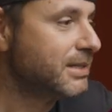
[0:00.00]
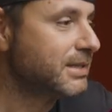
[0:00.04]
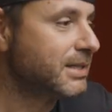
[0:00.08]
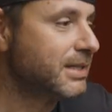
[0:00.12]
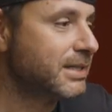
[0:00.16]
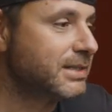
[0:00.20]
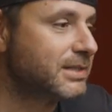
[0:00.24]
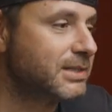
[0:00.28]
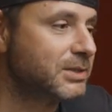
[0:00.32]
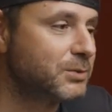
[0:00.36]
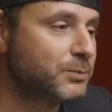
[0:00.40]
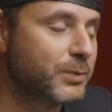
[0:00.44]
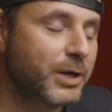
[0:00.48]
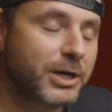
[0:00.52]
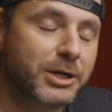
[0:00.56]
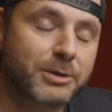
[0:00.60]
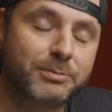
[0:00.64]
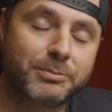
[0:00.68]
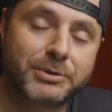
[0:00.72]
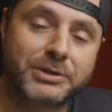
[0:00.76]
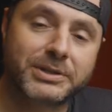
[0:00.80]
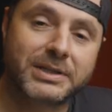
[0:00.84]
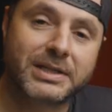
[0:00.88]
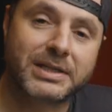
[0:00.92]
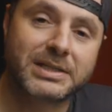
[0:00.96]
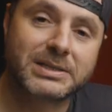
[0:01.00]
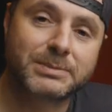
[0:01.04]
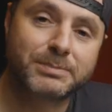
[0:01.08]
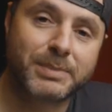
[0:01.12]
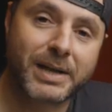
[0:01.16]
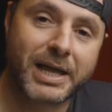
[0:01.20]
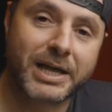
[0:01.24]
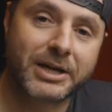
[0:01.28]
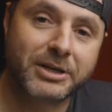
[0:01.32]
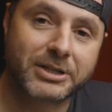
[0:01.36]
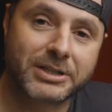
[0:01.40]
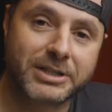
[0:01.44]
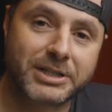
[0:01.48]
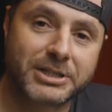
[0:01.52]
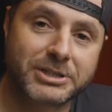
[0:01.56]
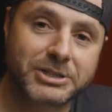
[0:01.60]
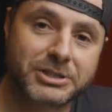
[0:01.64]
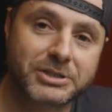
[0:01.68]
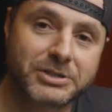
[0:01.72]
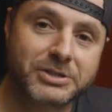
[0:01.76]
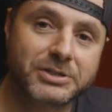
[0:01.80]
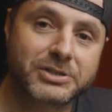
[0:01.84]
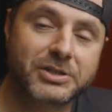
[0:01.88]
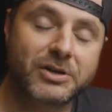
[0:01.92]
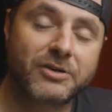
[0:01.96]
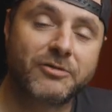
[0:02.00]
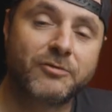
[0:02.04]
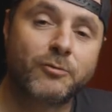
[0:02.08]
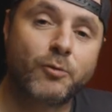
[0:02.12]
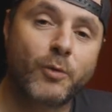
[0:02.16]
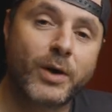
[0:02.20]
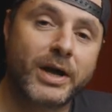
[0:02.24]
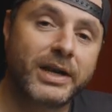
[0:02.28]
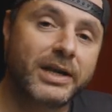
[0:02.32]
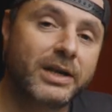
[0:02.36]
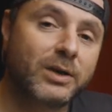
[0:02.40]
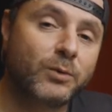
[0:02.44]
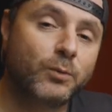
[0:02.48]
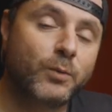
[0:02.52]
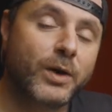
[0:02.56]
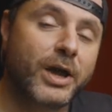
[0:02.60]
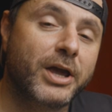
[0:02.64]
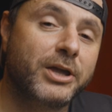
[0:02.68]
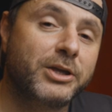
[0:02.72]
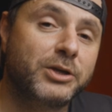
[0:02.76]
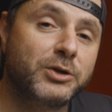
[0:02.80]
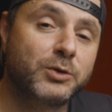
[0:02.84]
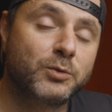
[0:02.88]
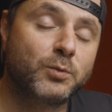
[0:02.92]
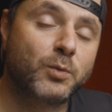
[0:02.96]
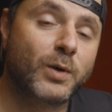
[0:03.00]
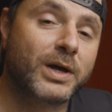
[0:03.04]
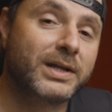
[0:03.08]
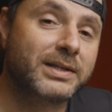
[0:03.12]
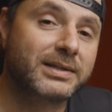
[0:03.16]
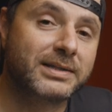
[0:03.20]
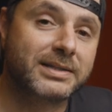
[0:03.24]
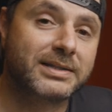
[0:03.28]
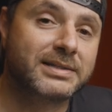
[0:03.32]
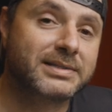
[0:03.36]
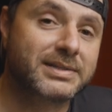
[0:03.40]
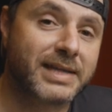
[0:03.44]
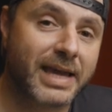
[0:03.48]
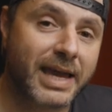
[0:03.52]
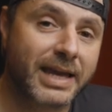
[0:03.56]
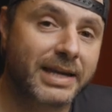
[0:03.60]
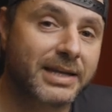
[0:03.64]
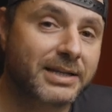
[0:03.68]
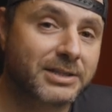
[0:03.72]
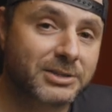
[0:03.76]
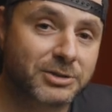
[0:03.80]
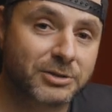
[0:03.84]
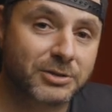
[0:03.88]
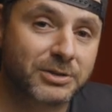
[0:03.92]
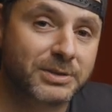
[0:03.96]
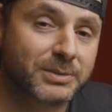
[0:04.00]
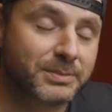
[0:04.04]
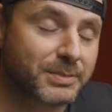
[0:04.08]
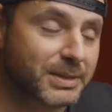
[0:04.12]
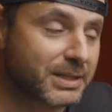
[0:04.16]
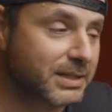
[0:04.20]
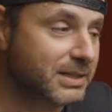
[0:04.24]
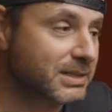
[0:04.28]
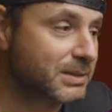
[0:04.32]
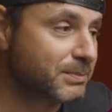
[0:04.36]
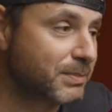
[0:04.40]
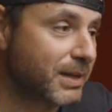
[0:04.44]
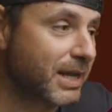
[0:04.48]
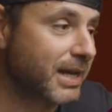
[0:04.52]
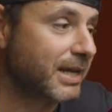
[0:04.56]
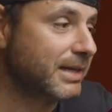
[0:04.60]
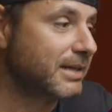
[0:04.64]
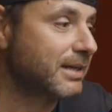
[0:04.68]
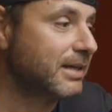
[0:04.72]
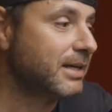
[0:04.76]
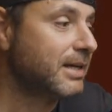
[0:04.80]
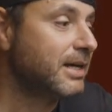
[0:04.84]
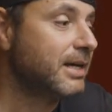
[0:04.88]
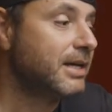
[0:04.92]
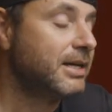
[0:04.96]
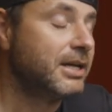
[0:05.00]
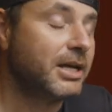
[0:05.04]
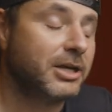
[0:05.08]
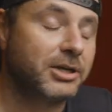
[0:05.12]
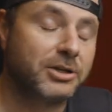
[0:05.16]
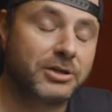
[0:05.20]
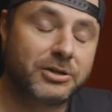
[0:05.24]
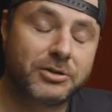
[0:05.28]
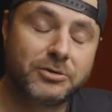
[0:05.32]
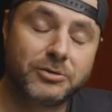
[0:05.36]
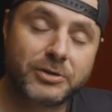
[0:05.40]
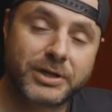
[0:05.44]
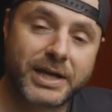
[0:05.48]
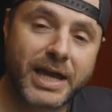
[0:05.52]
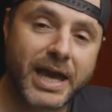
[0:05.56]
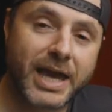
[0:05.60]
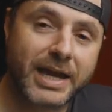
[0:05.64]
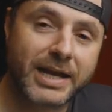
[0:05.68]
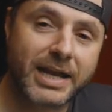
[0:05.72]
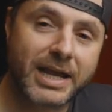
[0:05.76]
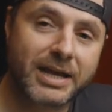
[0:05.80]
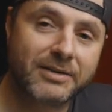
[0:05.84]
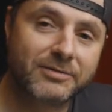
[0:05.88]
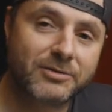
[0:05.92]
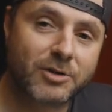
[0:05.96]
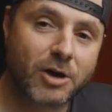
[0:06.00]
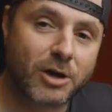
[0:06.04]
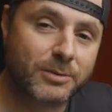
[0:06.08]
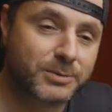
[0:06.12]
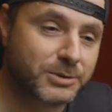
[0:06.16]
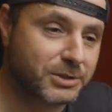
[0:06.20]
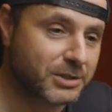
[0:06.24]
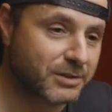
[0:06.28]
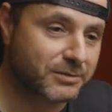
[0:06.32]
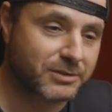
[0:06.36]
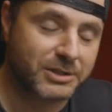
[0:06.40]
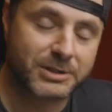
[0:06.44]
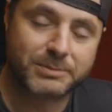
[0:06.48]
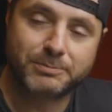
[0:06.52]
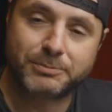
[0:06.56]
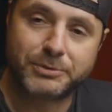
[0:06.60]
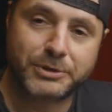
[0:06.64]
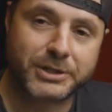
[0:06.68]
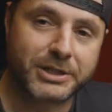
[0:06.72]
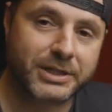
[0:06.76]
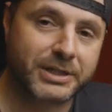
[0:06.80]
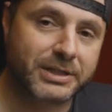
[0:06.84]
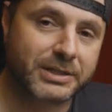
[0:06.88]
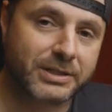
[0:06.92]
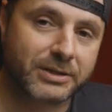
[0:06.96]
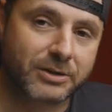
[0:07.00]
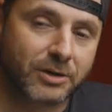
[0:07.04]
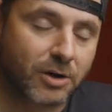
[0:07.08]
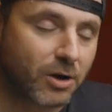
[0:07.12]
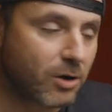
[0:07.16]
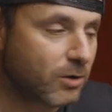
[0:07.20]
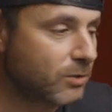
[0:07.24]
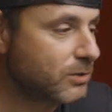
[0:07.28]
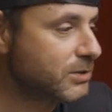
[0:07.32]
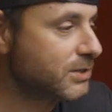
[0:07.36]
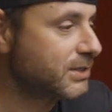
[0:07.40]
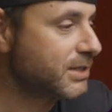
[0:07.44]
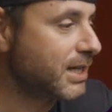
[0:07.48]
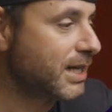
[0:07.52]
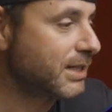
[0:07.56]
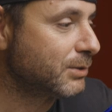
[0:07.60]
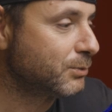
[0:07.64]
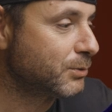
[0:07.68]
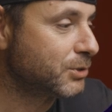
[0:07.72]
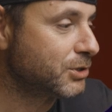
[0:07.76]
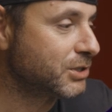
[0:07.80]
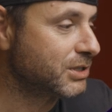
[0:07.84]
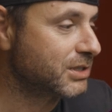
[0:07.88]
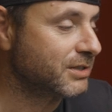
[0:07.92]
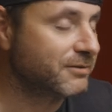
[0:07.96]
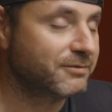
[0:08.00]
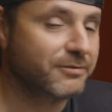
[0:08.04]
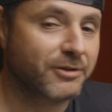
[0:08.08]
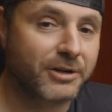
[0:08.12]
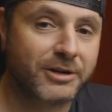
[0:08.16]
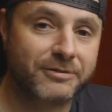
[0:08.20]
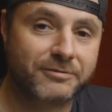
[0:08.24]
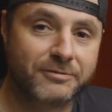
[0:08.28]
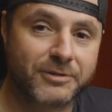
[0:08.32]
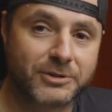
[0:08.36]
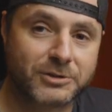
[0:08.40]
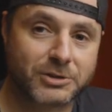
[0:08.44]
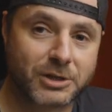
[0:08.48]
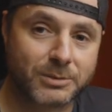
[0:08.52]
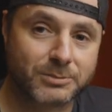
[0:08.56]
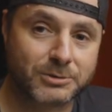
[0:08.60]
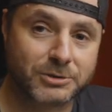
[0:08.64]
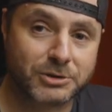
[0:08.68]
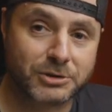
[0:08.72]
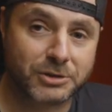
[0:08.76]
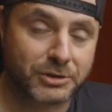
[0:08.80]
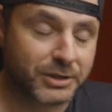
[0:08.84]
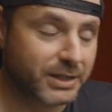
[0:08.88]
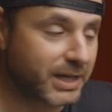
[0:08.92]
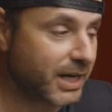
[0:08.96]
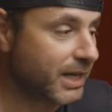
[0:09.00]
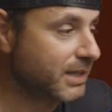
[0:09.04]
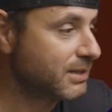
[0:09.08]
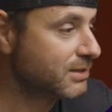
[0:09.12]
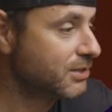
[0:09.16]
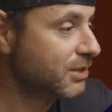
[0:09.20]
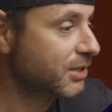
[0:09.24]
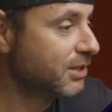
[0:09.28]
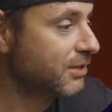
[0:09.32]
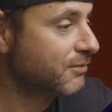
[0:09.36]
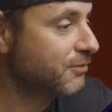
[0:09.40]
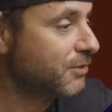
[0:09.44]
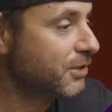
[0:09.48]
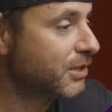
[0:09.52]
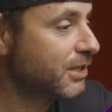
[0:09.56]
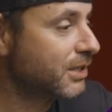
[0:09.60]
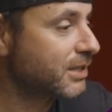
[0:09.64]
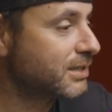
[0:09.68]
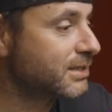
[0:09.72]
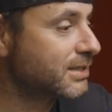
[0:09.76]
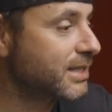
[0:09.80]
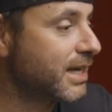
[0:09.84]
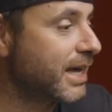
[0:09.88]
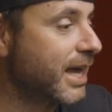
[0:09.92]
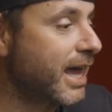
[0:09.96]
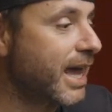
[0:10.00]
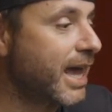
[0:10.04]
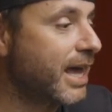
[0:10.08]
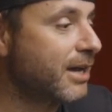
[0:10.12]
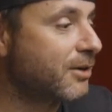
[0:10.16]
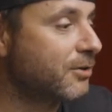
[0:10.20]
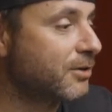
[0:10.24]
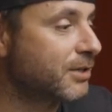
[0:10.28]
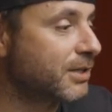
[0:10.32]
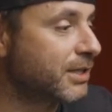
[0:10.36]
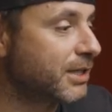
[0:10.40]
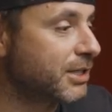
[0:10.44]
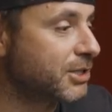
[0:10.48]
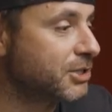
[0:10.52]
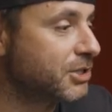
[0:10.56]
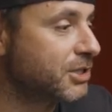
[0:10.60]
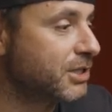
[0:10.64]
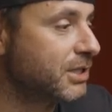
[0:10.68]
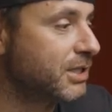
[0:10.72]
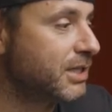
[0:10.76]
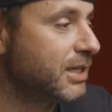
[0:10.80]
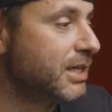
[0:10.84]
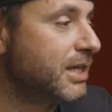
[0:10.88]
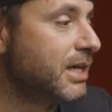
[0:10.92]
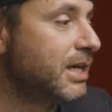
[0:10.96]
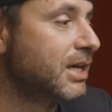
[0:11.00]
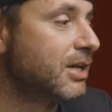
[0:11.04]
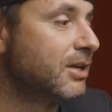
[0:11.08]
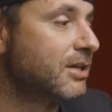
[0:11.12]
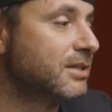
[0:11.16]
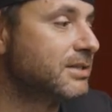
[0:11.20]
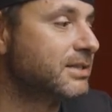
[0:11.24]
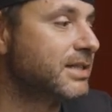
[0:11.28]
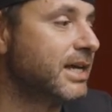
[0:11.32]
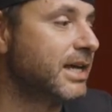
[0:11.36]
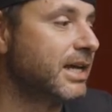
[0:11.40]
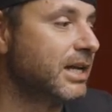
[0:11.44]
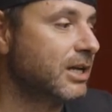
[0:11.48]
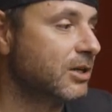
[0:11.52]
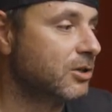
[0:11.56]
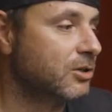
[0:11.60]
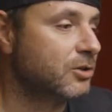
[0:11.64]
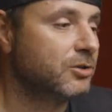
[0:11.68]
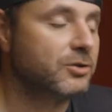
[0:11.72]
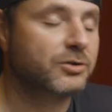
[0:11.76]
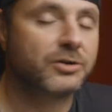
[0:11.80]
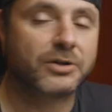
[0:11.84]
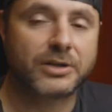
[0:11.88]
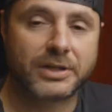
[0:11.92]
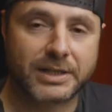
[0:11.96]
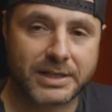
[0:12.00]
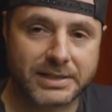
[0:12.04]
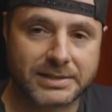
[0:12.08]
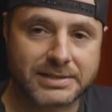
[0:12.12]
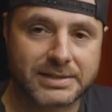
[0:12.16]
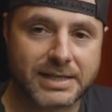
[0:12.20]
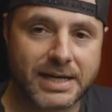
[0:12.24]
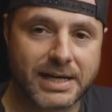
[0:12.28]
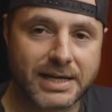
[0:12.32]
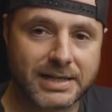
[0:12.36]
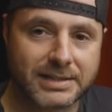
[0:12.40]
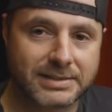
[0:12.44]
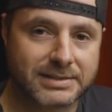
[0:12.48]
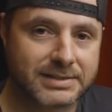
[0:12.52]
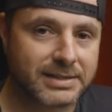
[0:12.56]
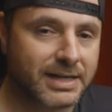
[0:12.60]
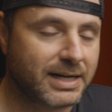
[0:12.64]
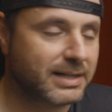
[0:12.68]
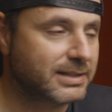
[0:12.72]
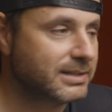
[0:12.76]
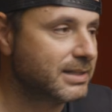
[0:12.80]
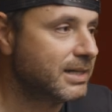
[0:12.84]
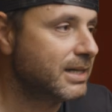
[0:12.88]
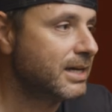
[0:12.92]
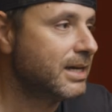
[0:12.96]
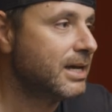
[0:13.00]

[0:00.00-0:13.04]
So this is where you put the display conditions of when and where you want this header to be displayed. You can have the option of just putting it to the whole site, which is the very first option you get. So if you say add condition, it'll say include on the entire site.